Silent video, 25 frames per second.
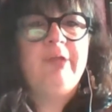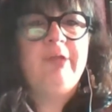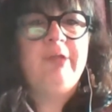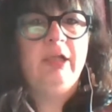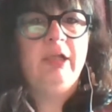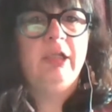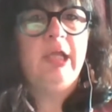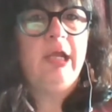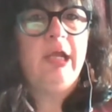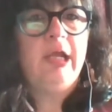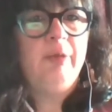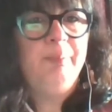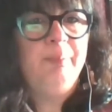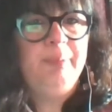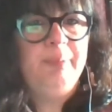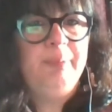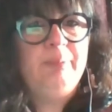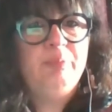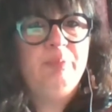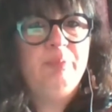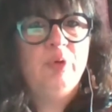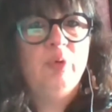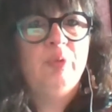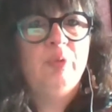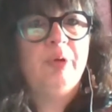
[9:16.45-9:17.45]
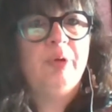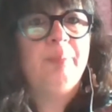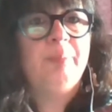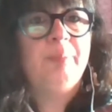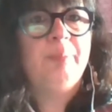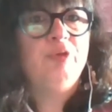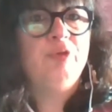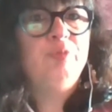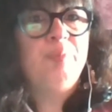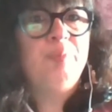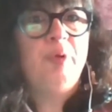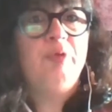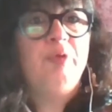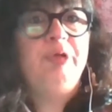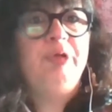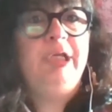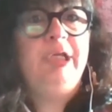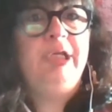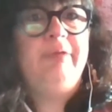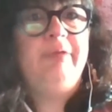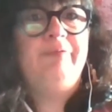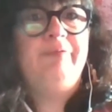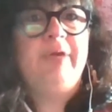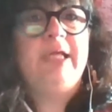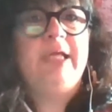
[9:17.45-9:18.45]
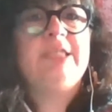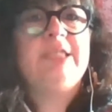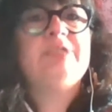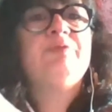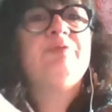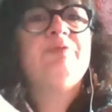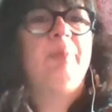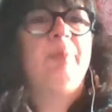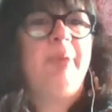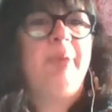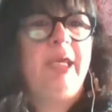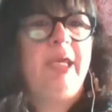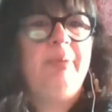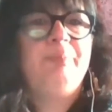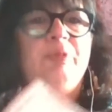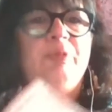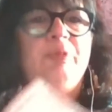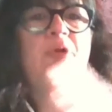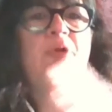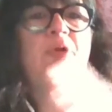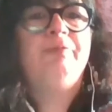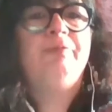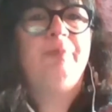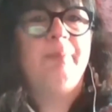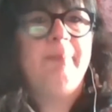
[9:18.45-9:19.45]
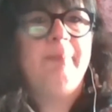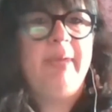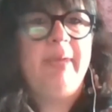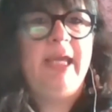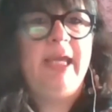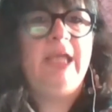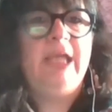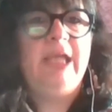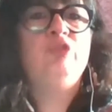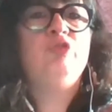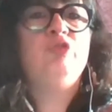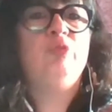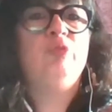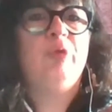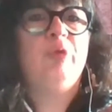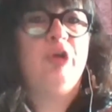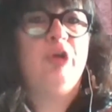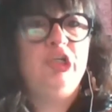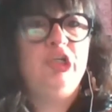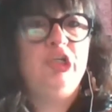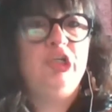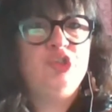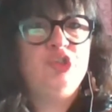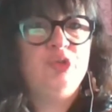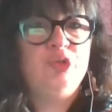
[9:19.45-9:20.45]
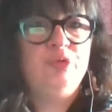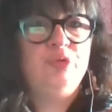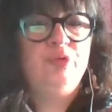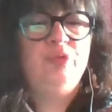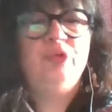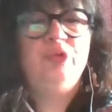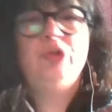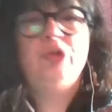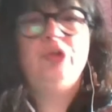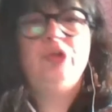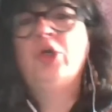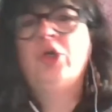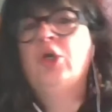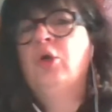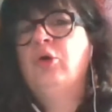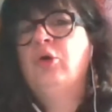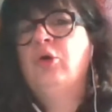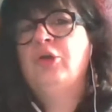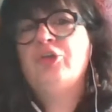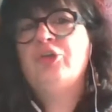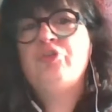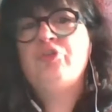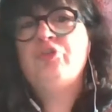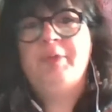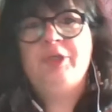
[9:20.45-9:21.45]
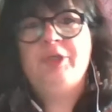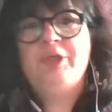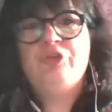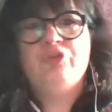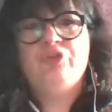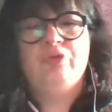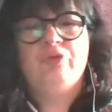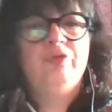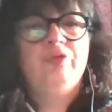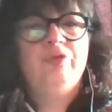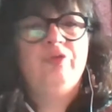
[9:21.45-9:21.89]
and a lot of people were postponing events from May to early June or to mid-June.